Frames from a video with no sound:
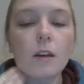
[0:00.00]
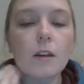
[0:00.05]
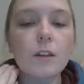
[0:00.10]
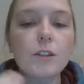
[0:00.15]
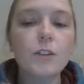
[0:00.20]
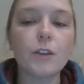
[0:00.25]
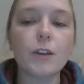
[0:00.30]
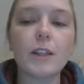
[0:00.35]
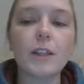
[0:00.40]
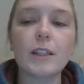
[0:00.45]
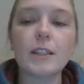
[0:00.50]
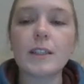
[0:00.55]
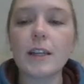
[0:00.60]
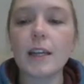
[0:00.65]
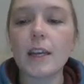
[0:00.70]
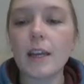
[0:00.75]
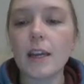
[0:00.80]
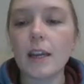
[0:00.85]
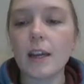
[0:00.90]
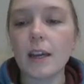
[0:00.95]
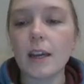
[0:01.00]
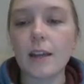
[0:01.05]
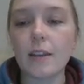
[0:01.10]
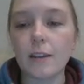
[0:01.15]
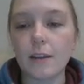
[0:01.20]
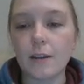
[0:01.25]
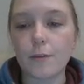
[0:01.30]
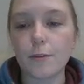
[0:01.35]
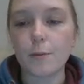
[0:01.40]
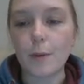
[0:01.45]
So you can see here in
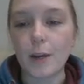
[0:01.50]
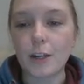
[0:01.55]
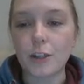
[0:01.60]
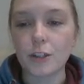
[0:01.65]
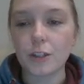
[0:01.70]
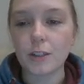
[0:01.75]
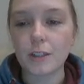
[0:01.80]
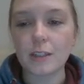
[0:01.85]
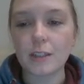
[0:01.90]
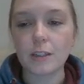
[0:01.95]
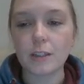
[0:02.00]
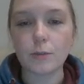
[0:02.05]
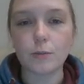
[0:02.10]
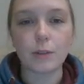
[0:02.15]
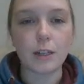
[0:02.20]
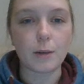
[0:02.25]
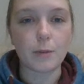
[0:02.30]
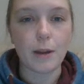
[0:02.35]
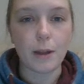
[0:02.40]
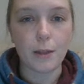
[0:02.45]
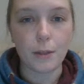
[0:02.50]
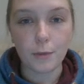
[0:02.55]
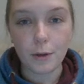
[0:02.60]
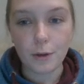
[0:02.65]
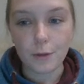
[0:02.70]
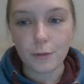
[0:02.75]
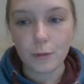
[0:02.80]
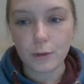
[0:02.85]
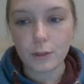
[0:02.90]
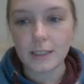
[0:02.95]
the information, it says we need about 3
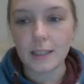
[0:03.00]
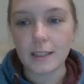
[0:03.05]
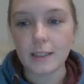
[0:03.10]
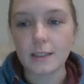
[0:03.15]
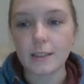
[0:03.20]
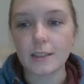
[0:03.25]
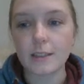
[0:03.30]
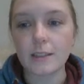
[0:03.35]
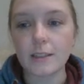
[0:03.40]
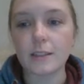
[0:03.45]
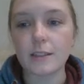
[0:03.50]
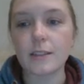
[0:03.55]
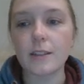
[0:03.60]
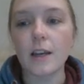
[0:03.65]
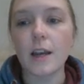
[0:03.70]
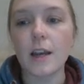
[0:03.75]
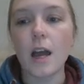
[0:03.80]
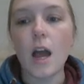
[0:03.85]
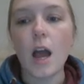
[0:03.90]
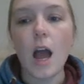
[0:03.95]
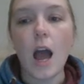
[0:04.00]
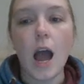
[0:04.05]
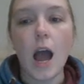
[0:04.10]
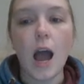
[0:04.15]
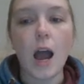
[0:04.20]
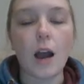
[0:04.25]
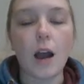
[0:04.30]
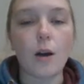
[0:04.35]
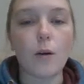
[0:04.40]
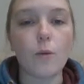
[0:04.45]
or 4 sentences,
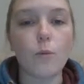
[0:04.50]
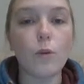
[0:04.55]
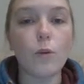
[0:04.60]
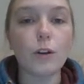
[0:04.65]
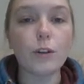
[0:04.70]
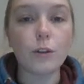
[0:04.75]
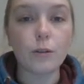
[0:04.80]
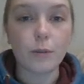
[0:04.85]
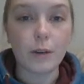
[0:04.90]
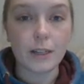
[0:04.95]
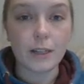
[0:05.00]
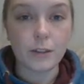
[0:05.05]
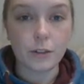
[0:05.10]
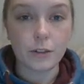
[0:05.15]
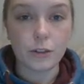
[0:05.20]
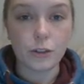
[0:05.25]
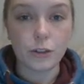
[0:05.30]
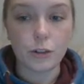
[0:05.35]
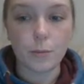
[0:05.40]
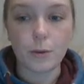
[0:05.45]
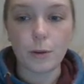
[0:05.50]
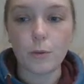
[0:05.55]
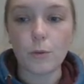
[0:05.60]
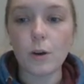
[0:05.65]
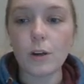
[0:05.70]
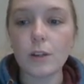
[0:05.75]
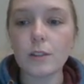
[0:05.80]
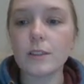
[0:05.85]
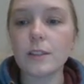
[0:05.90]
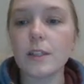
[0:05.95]
what your research topic
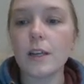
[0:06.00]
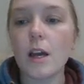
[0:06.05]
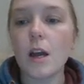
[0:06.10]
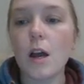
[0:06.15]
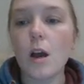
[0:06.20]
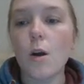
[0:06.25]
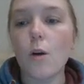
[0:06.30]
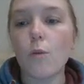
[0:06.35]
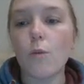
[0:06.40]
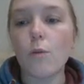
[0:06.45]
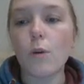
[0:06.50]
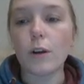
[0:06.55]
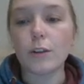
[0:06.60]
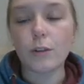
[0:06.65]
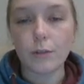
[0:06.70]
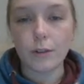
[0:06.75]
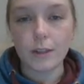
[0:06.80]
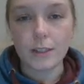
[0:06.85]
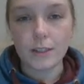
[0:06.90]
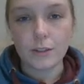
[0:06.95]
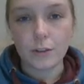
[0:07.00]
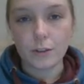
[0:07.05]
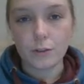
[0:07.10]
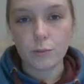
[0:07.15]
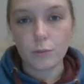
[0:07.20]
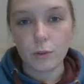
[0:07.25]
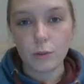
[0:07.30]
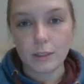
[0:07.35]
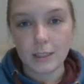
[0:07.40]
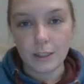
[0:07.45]
was, what your research
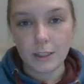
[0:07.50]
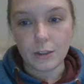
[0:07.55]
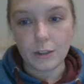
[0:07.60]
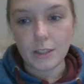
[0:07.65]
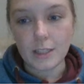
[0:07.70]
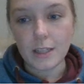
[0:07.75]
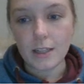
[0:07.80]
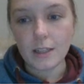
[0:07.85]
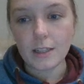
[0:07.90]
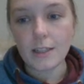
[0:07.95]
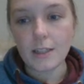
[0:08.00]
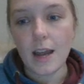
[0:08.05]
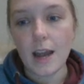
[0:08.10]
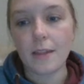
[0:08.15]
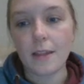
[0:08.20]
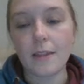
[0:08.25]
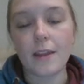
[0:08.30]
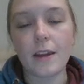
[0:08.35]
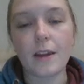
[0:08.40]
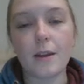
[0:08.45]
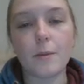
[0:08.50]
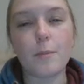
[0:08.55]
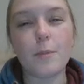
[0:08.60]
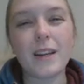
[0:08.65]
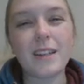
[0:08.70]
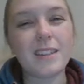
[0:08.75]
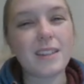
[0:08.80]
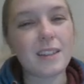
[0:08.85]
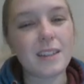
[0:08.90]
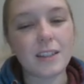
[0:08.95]
was that you did, and then
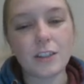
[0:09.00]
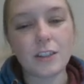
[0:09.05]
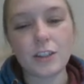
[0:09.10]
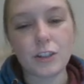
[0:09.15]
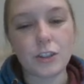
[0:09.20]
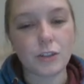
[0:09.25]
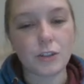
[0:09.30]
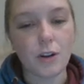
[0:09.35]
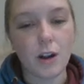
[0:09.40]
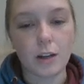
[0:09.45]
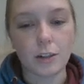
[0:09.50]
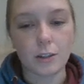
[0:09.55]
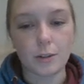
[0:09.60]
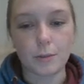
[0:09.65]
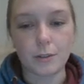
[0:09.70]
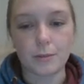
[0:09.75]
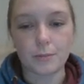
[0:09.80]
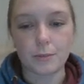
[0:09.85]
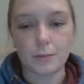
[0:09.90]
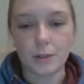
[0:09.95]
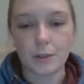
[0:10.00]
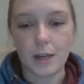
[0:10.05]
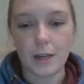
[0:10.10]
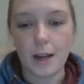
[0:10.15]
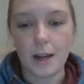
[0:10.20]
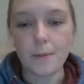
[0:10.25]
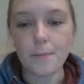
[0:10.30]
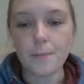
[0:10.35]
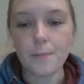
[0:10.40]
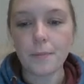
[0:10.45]
basically just your argument.
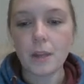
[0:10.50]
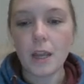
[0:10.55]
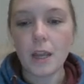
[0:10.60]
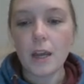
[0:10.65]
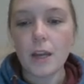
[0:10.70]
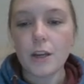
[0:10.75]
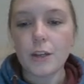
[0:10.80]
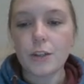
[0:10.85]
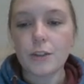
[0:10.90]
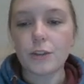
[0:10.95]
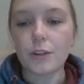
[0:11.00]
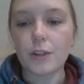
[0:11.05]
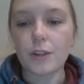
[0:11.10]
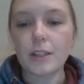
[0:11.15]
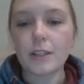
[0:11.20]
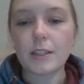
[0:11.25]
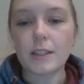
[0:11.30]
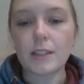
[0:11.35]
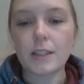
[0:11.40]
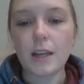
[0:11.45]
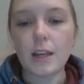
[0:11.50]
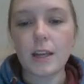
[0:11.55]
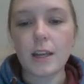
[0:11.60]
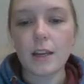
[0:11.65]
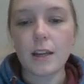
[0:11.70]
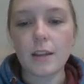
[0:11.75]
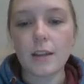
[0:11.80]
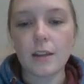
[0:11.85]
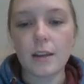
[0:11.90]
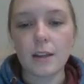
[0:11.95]
Okay, so you can
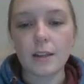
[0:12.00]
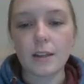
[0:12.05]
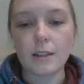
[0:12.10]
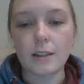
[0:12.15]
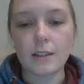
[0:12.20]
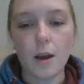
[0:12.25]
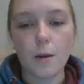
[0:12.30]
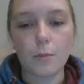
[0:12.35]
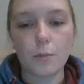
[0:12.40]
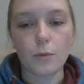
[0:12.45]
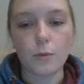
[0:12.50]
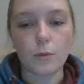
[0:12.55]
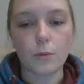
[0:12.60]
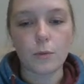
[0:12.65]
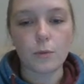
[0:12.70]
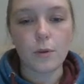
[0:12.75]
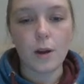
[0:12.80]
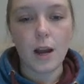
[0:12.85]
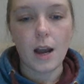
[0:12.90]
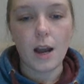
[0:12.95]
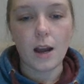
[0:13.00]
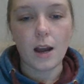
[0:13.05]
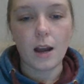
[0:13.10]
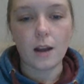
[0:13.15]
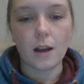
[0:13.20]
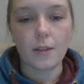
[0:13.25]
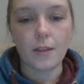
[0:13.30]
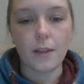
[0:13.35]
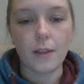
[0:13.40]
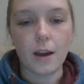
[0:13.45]
see in the example
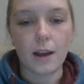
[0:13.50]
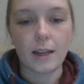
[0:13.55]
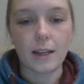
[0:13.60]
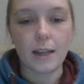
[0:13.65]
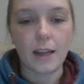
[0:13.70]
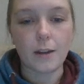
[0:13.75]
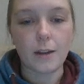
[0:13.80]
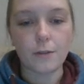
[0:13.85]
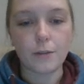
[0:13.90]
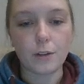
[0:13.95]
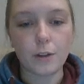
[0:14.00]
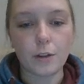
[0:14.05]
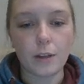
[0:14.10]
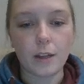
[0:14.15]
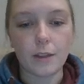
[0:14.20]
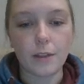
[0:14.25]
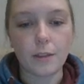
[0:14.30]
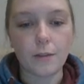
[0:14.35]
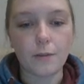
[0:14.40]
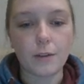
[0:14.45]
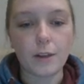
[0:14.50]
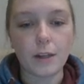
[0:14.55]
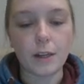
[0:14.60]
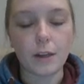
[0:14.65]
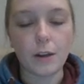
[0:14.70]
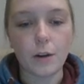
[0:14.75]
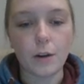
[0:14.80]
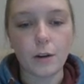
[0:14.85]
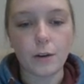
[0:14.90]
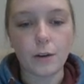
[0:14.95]
that I gave you in the
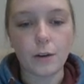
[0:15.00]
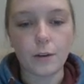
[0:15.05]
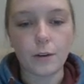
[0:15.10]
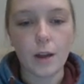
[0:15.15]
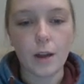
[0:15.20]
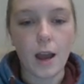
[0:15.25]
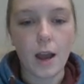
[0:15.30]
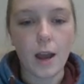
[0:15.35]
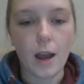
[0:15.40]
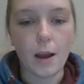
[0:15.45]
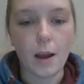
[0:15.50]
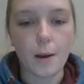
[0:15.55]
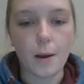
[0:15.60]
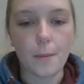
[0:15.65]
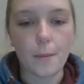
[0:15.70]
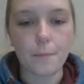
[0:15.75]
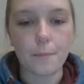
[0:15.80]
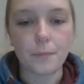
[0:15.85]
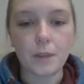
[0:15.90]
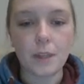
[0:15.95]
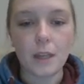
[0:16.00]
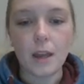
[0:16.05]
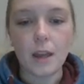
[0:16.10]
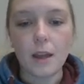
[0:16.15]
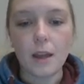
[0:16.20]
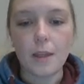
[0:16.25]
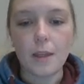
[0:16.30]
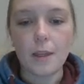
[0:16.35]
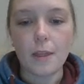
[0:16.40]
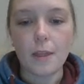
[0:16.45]
video
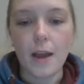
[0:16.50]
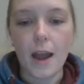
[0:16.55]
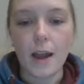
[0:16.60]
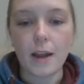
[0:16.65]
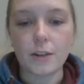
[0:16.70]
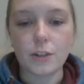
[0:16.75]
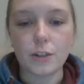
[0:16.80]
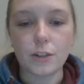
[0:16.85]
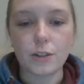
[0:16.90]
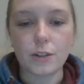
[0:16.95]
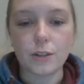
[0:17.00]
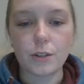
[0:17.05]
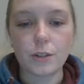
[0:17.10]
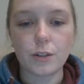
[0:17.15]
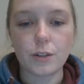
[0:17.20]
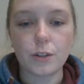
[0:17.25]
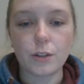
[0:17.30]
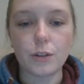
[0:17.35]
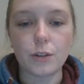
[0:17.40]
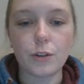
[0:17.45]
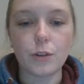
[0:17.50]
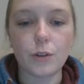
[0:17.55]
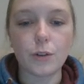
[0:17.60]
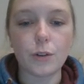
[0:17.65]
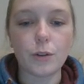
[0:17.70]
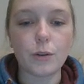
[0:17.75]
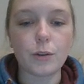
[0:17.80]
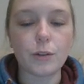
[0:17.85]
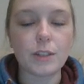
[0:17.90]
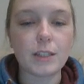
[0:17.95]
that
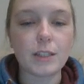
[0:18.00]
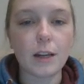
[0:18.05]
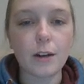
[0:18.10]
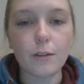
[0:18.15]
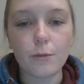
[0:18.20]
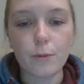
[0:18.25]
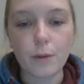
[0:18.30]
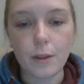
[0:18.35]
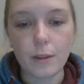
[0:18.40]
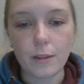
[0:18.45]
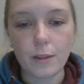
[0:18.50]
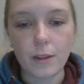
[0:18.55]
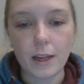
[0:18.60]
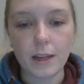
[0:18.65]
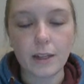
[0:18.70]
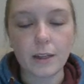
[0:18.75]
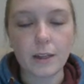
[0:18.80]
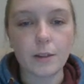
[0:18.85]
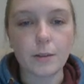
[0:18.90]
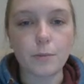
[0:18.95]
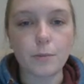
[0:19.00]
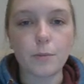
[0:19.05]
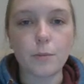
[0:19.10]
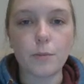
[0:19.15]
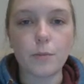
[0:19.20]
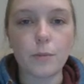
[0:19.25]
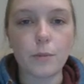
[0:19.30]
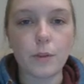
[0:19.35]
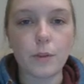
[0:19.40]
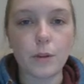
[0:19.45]
you start off with like
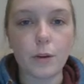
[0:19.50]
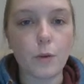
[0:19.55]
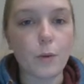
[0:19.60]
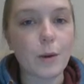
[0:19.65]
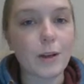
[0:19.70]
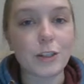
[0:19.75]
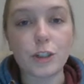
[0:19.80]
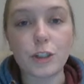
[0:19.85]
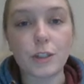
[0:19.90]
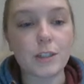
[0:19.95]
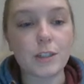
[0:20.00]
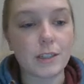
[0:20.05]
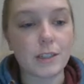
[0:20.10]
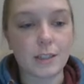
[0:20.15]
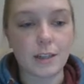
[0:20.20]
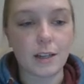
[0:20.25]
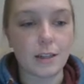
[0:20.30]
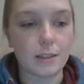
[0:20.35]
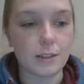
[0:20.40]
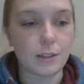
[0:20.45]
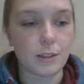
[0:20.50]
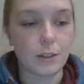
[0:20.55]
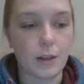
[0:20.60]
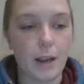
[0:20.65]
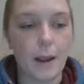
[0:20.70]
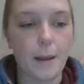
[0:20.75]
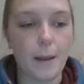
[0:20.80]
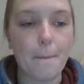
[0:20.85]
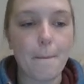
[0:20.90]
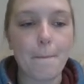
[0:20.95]
the question discussed.
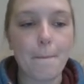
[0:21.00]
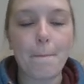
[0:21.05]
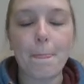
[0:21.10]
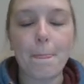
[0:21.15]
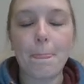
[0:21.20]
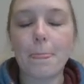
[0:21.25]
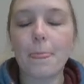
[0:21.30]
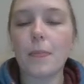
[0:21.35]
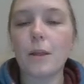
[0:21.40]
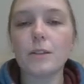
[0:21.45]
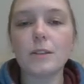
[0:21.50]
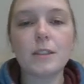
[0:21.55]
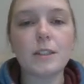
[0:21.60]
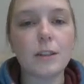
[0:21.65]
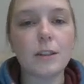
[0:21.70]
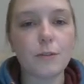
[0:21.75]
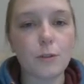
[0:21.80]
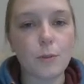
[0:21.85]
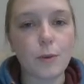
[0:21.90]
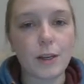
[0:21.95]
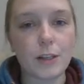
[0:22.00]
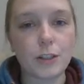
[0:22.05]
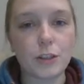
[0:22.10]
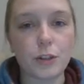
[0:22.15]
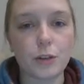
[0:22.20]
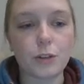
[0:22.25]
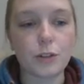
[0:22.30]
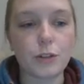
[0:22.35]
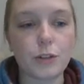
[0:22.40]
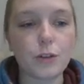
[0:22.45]
Okay, lots of different ways you
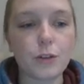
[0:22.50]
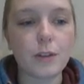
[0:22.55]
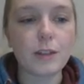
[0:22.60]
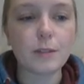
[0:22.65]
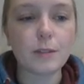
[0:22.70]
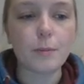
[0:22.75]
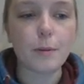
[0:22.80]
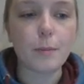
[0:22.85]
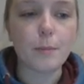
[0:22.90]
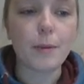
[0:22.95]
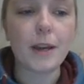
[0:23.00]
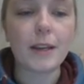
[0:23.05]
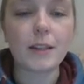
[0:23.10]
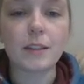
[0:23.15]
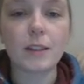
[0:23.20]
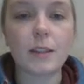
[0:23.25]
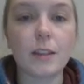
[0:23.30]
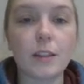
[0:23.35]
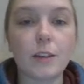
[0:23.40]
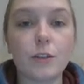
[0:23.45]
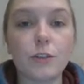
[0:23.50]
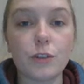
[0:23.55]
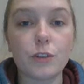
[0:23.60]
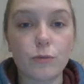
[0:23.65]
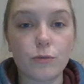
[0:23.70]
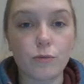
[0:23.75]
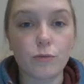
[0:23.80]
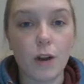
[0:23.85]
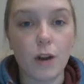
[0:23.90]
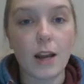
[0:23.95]
could do this, but basically you're just
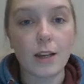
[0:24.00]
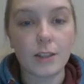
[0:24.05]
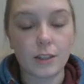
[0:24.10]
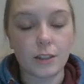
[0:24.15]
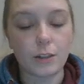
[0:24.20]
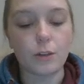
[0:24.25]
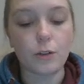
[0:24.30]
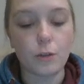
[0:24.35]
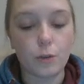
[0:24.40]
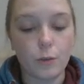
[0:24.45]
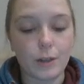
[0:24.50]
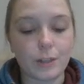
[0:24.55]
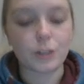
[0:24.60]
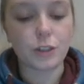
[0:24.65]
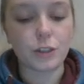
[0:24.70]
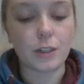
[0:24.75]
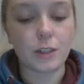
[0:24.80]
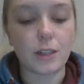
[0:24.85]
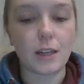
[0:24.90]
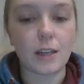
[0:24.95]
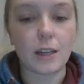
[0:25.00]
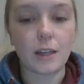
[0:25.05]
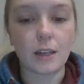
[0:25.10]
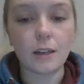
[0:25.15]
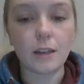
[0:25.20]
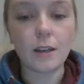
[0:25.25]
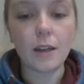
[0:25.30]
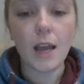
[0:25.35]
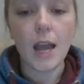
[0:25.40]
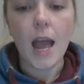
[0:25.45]
writing your question
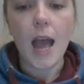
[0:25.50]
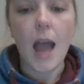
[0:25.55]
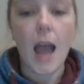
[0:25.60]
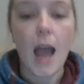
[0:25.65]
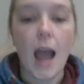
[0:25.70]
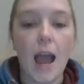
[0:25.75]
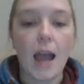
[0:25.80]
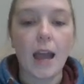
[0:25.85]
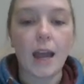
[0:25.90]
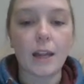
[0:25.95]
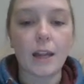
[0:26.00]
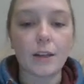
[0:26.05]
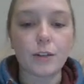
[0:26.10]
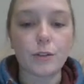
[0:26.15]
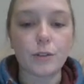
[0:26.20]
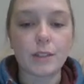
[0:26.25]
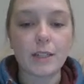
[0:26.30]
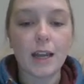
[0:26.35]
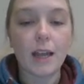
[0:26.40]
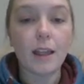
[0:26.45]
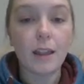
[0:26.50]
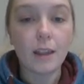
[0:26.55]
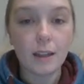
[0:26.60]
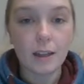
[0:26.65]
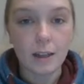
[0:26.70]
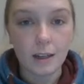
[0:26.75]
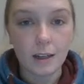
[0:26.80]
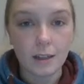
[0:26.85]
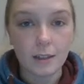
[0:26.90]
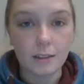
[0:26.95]
in and you're
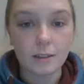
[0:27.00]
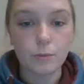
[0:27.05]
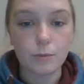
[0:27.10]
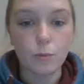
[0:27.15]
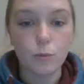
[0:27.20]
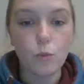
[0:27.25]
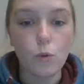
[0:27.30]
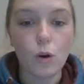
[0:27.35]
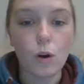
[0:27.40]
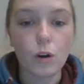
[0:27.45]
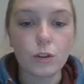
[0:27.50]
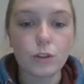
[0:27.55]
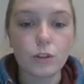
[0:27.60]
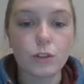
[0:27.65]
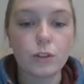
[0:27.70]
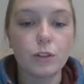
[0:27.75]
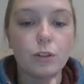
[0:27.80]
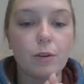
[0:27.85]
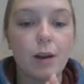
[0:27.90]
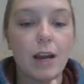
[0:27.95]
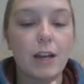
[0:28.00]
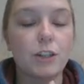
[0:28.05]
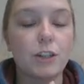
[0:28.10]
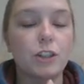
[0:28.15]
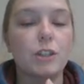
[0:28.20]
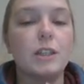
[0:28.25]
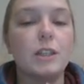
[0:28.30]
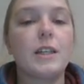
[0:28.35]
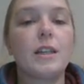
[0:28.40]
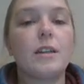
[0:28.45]
telling us what you
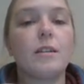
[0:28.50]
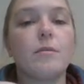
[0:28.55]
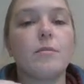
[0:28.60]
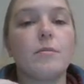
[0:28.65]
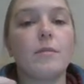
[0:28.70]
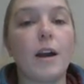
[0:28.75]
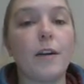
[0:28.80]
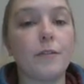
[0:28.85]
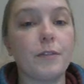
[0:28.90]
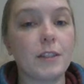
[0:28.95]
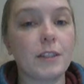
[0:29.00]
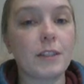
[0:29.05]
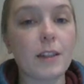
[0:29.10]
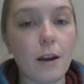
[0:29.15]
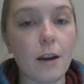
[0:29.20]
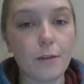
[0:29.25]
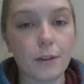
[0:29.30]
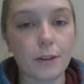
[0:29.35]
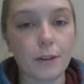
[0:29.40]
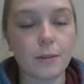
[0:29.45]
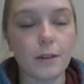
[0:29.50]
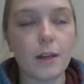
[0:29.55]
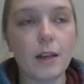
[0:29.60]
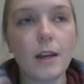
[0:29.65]
actually have discovered.